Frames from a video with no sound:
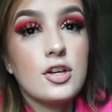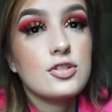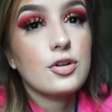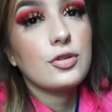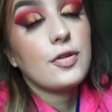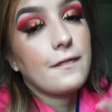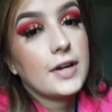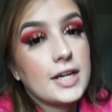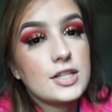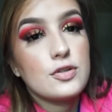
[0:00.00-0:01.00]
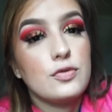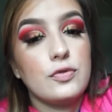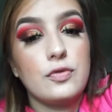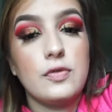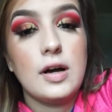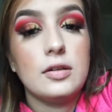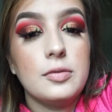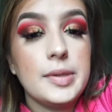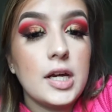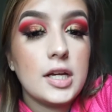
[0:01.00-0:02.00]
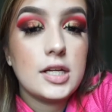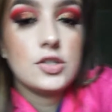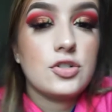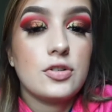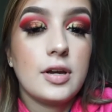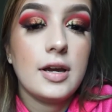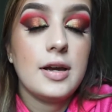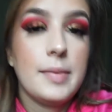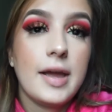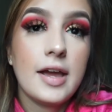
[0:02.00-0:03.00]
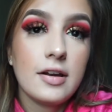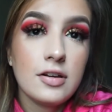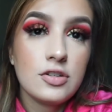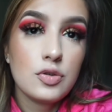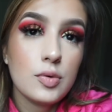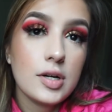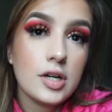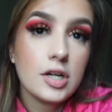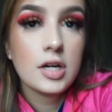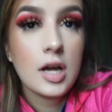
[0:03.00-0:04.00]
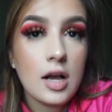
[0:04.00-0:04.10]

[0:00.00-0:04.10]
So don't forget to follow me on Instagram and on Twitter.